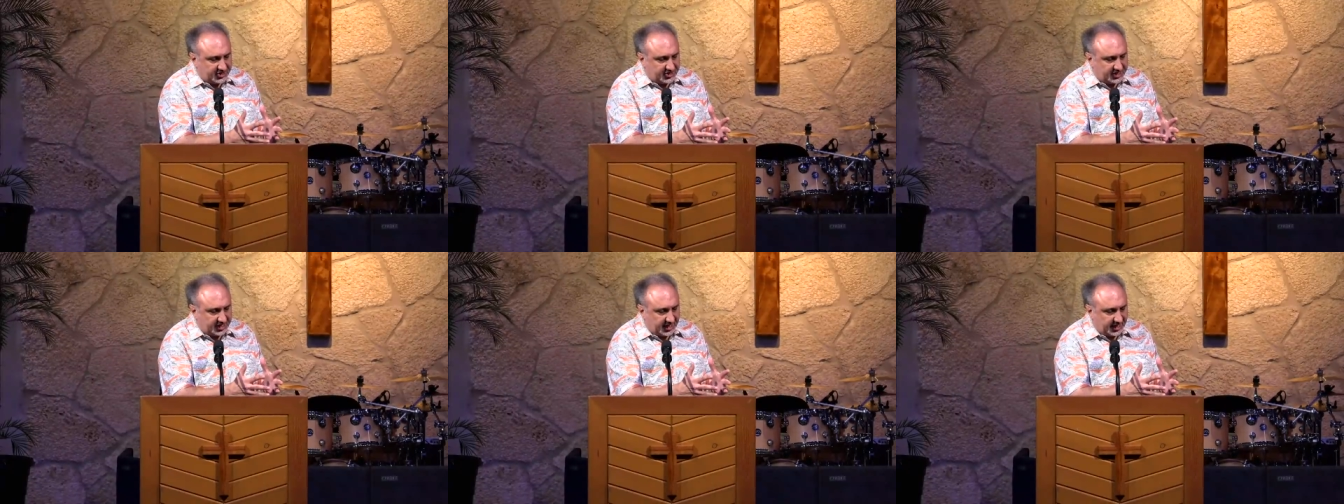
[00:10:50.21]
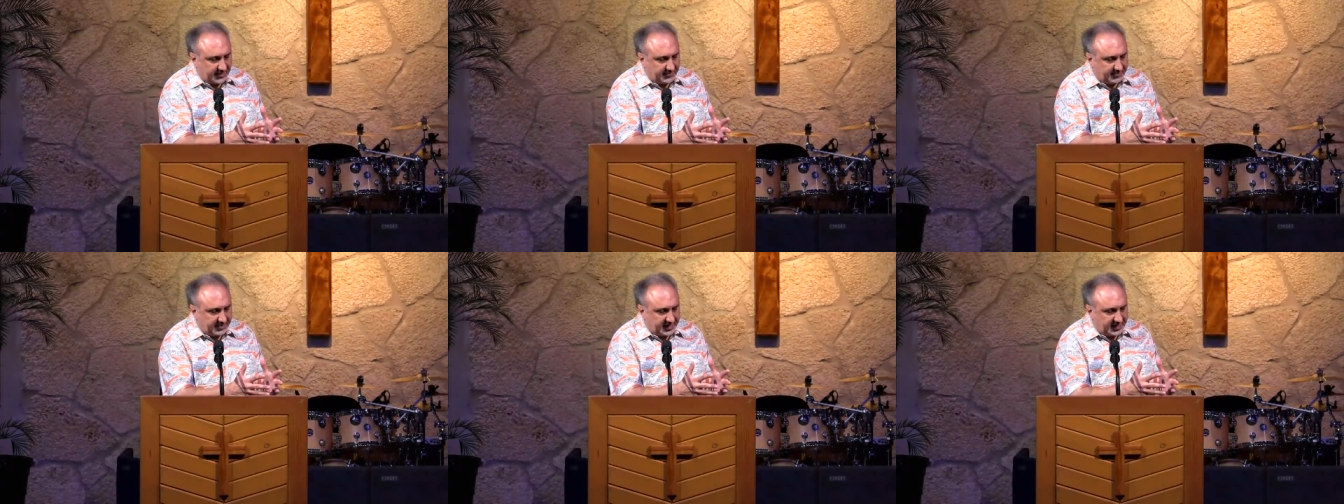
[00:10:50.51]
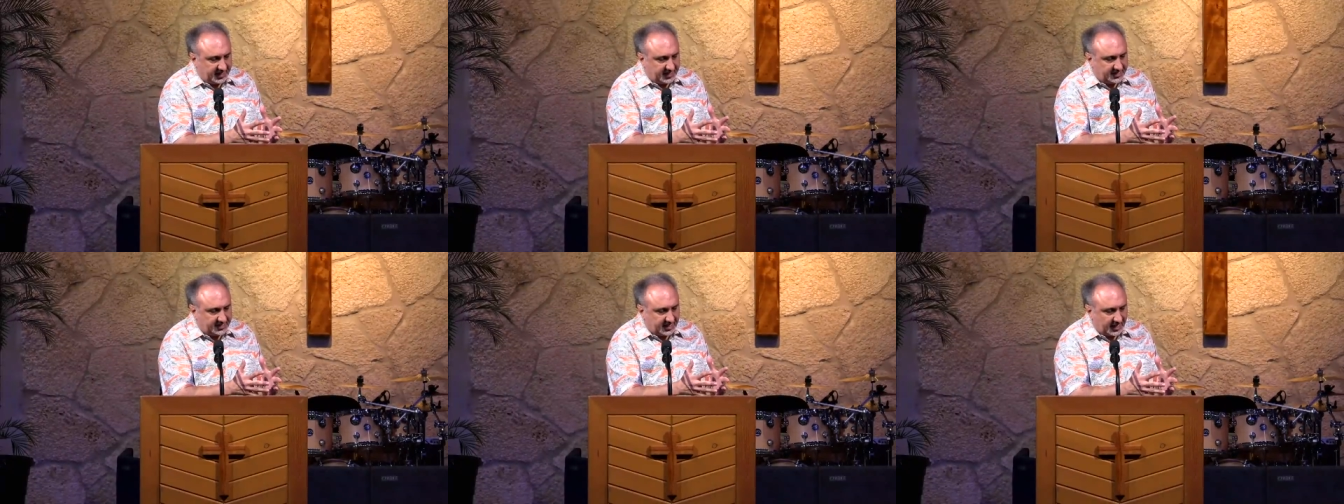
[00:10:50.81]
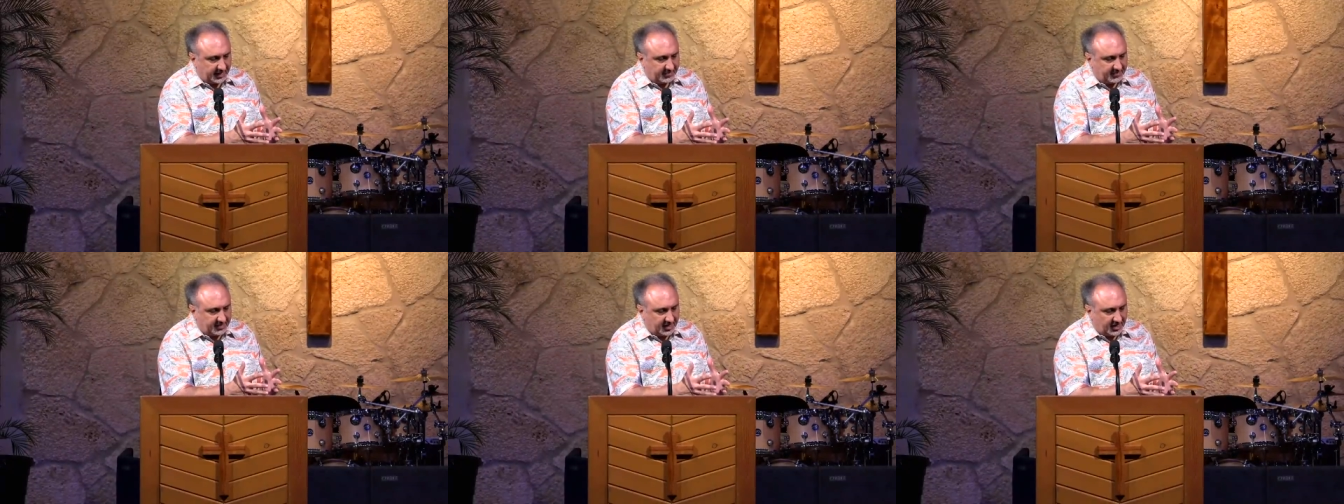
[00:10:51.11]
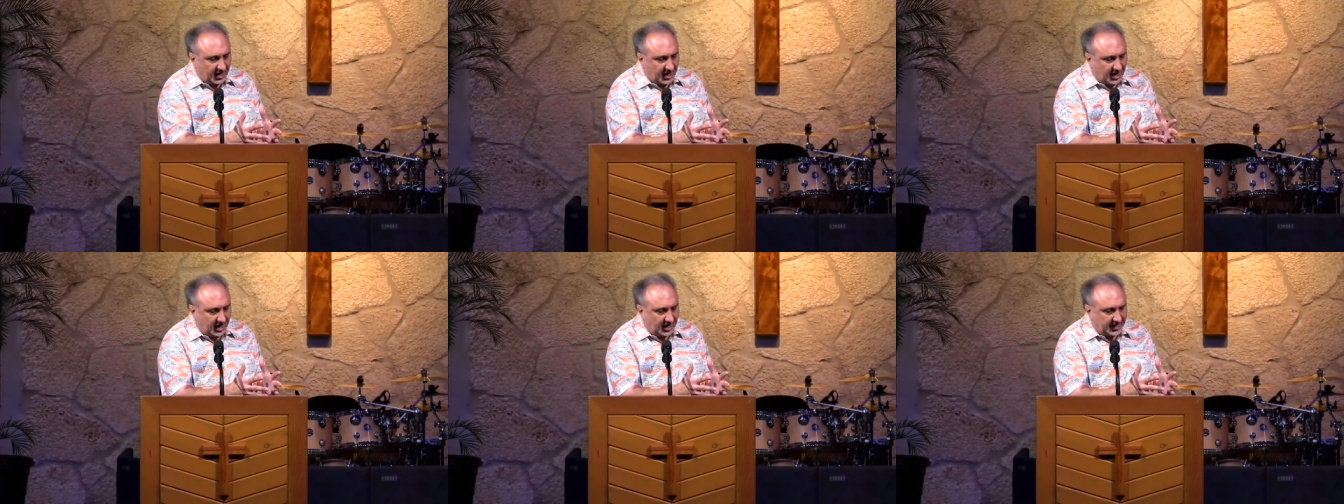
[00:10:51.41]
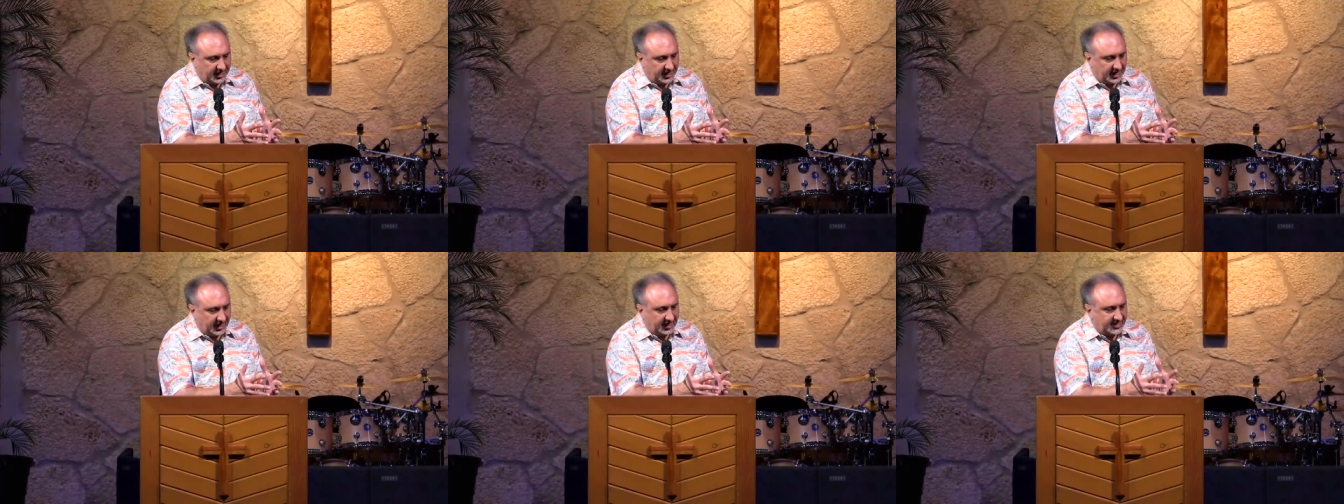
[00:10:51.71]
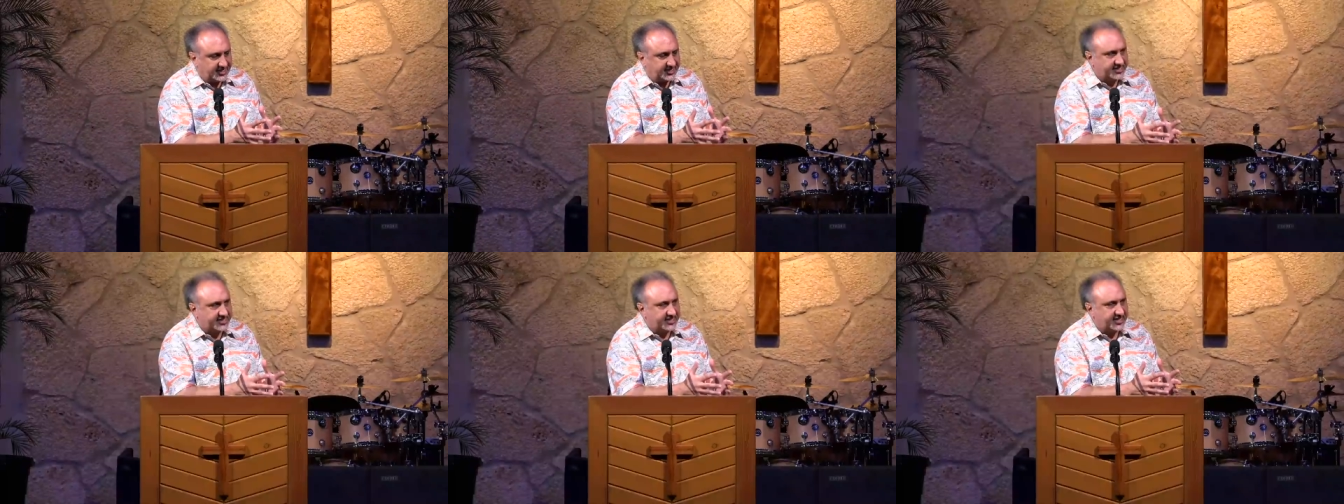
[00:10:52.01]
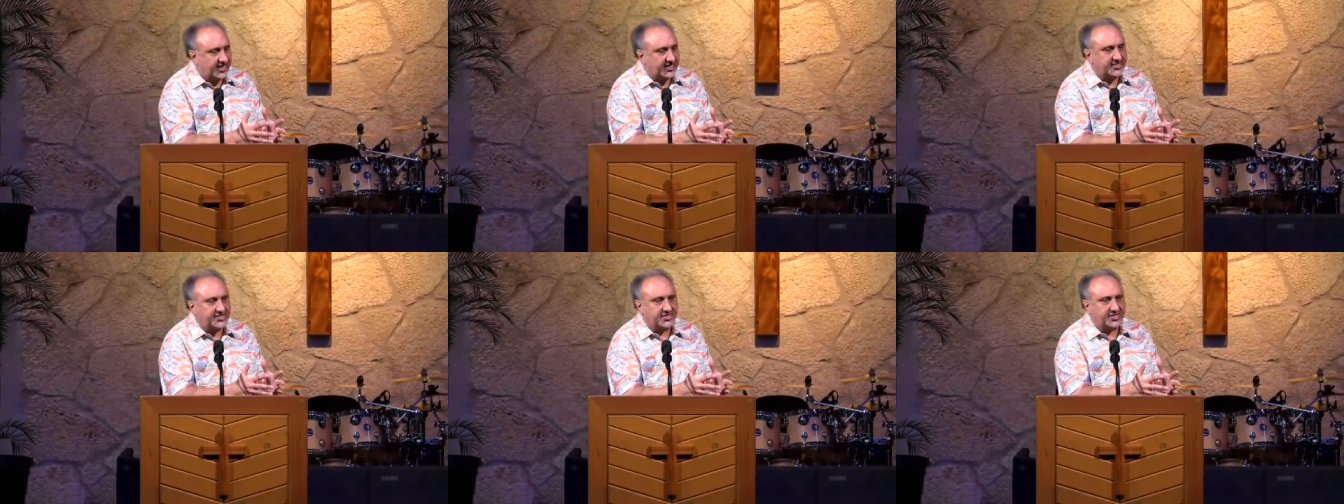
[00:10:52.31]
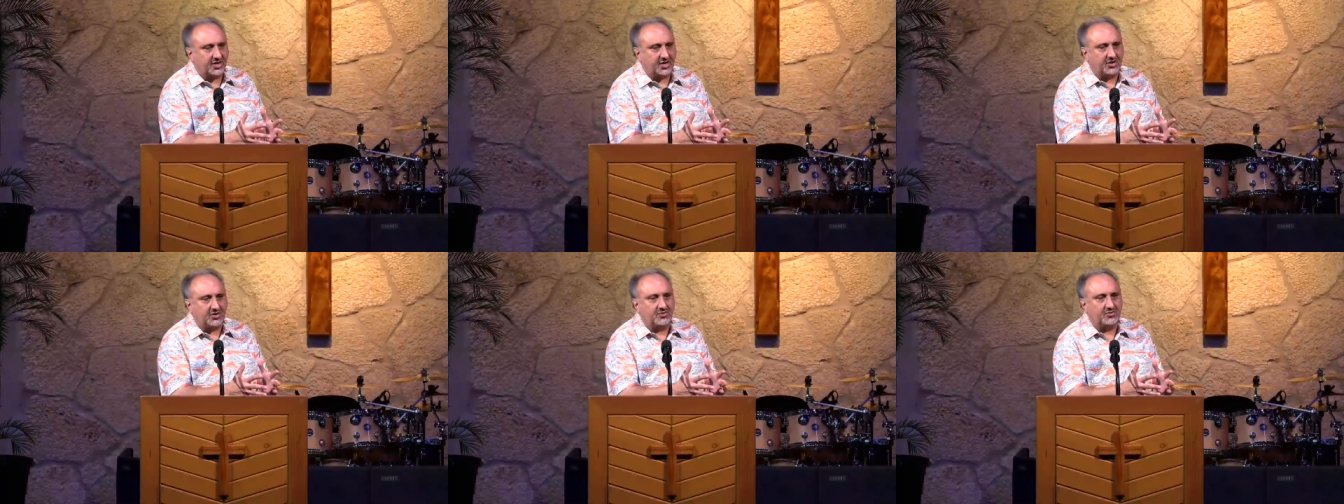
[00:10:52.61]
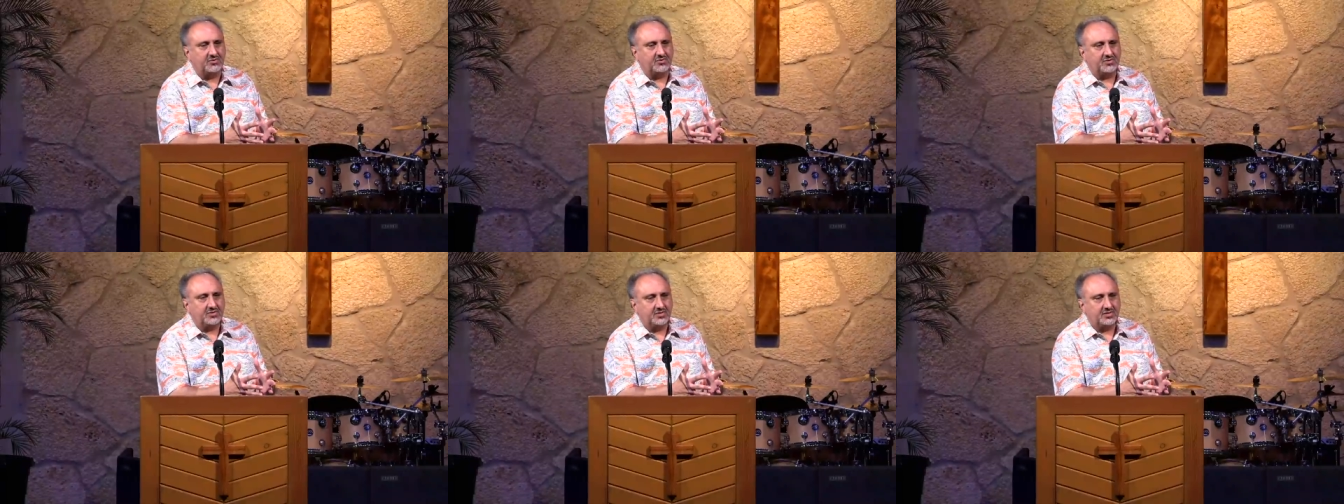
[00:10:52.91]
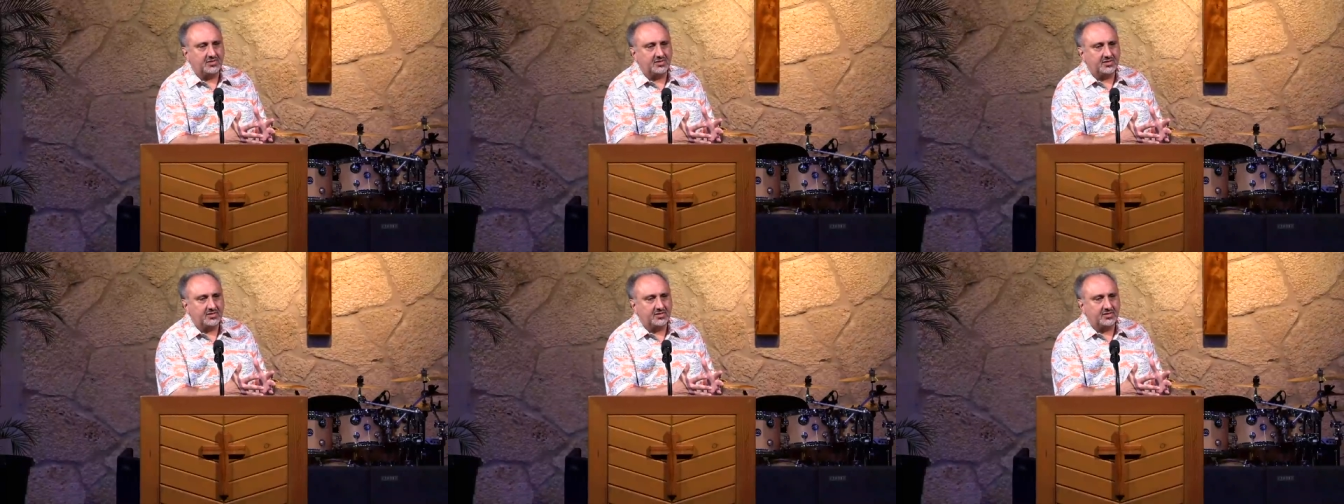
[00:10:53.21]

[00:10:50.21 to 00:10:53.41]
sin because I'm God and I said so.